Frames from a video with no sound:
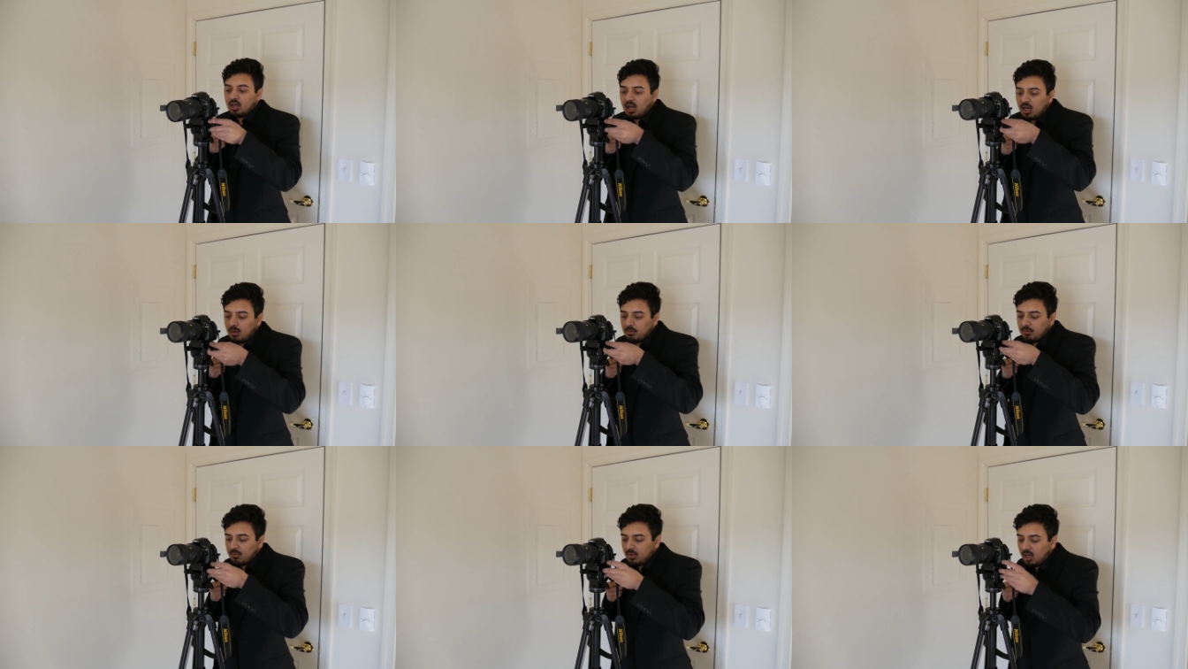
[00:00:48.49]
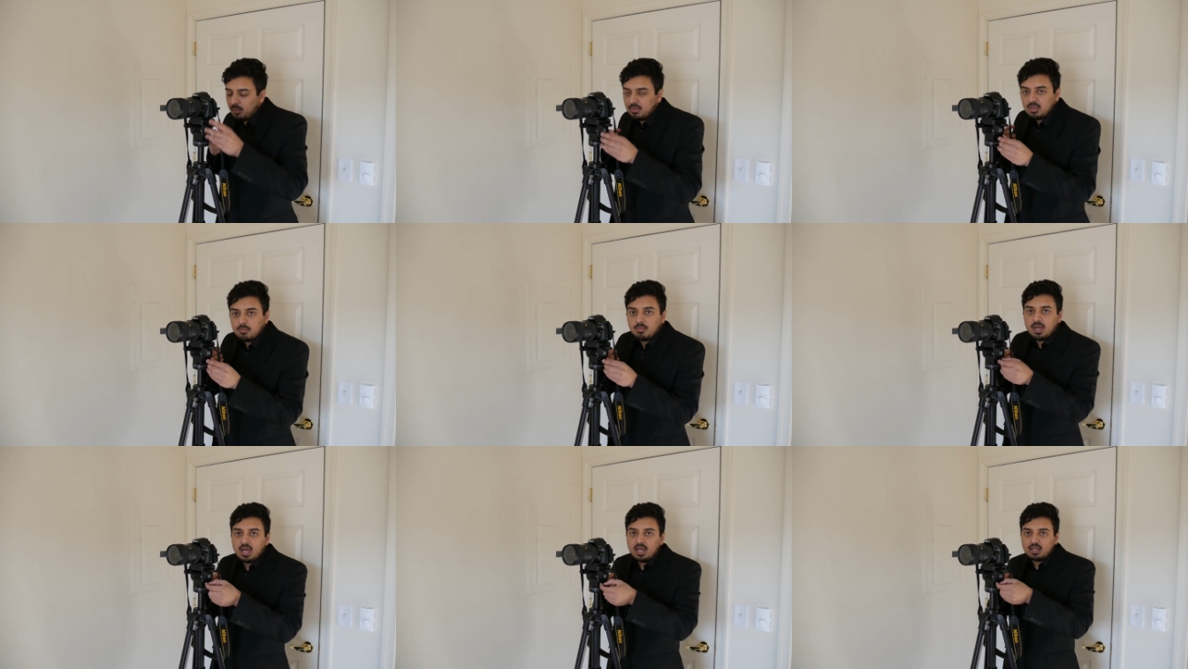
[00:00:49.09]
I'm in the
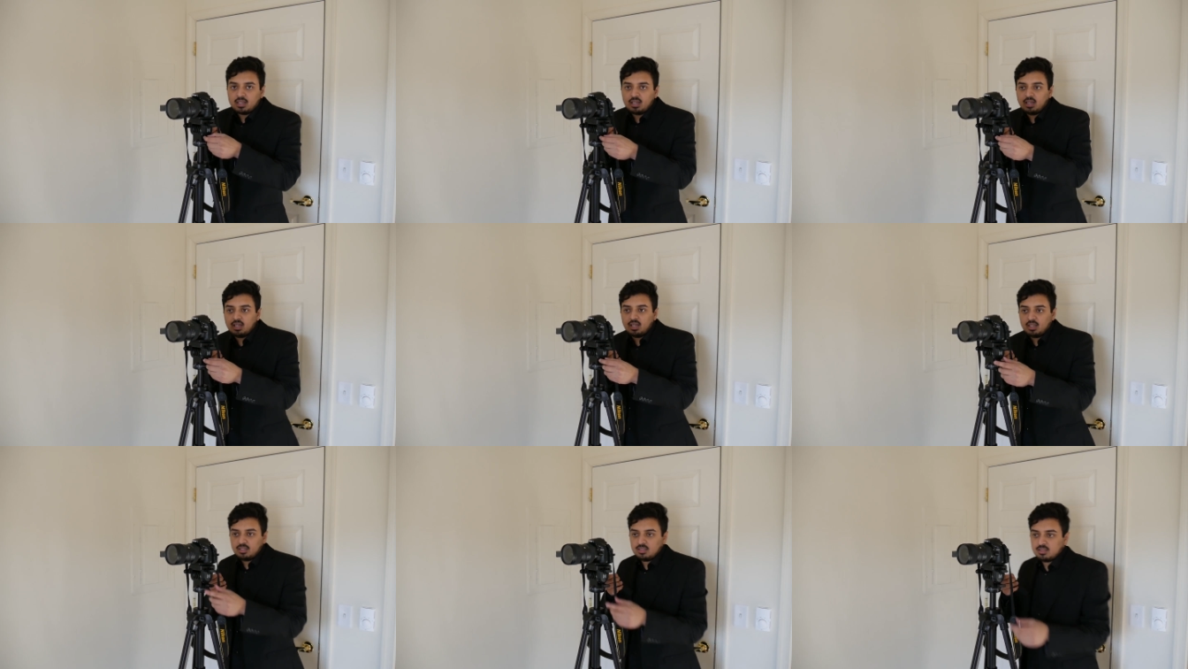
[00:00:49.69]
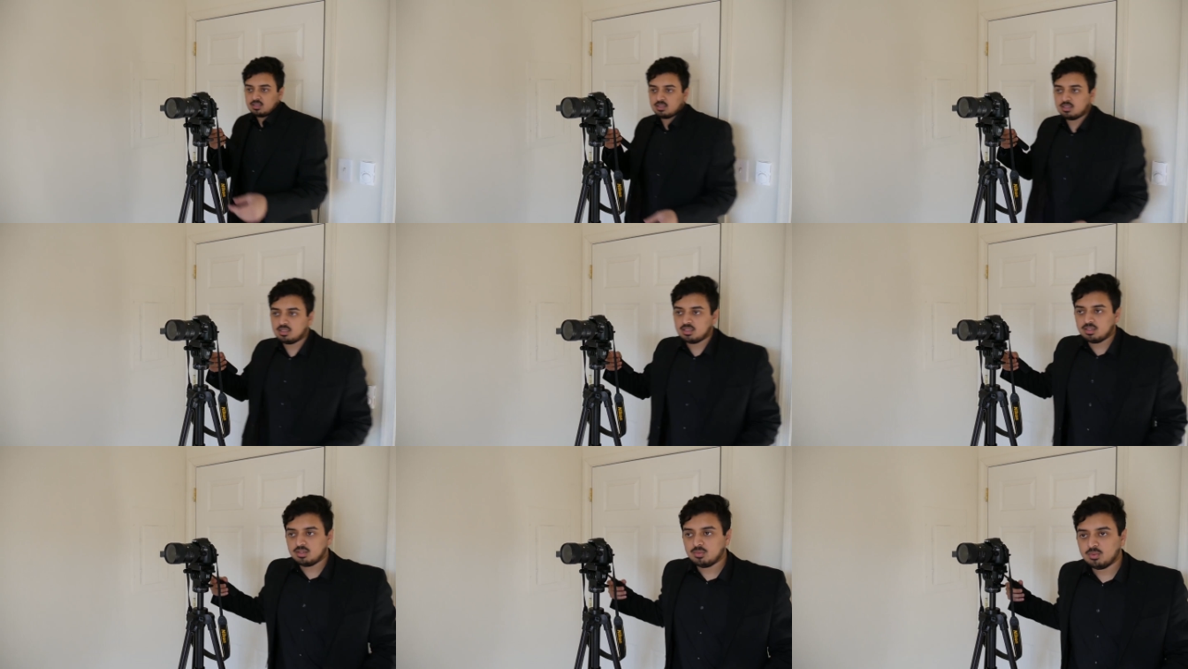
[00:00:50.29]
back and
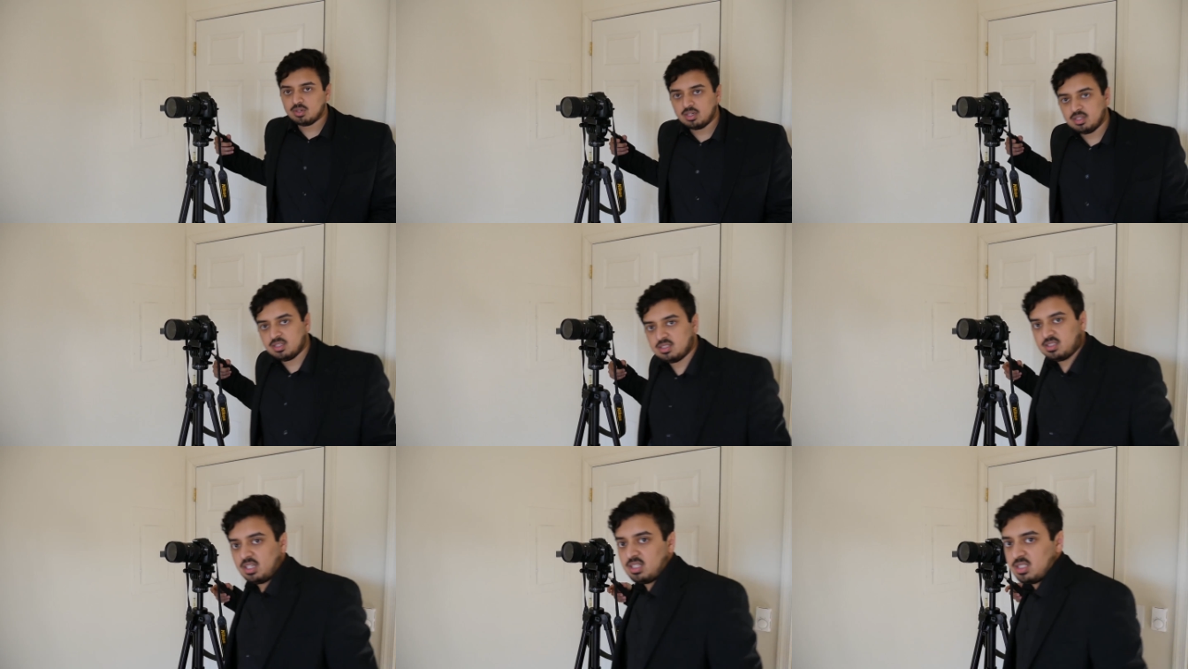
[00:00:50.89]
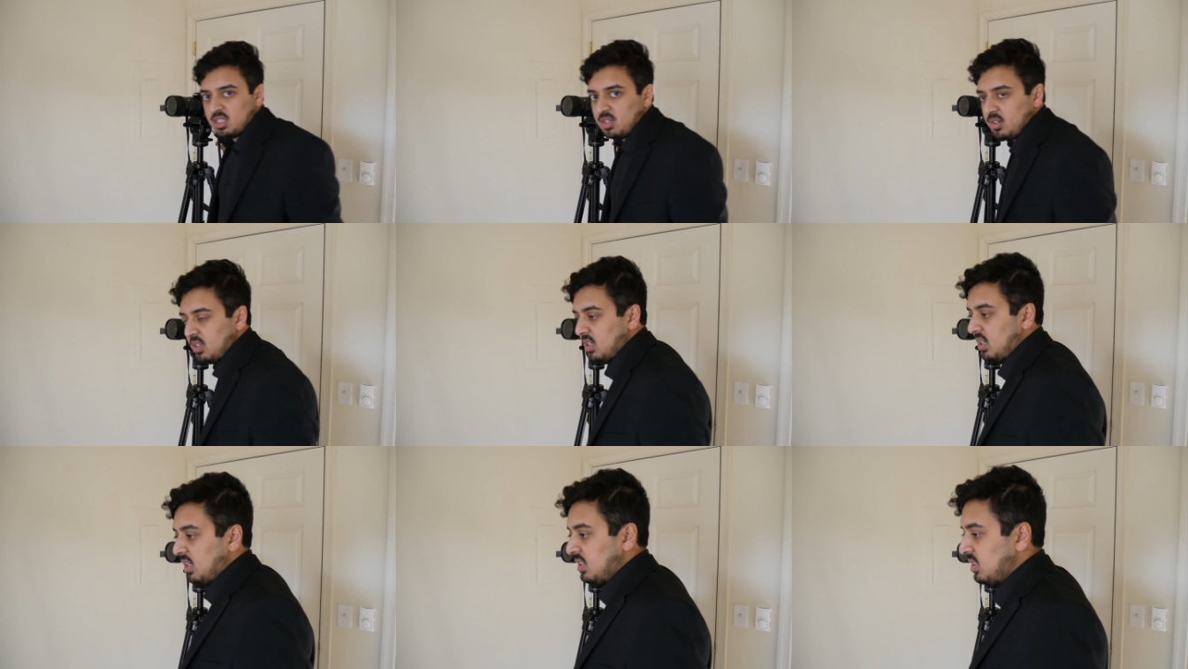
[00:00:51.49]
we're in the stage
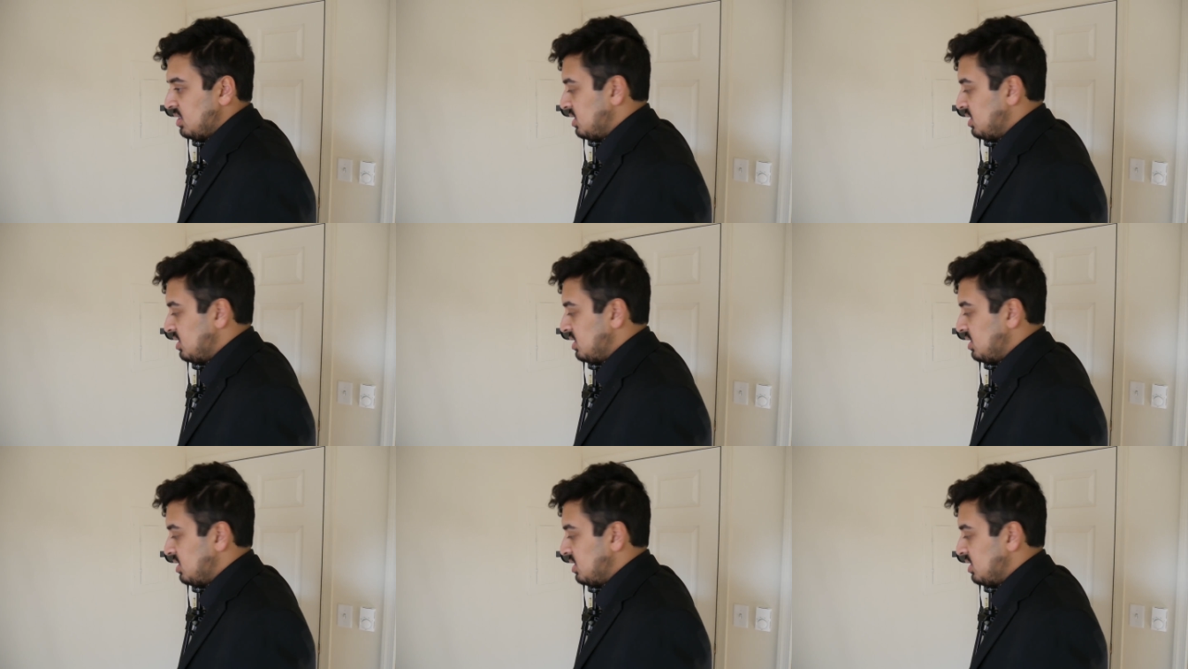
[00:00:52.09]
area and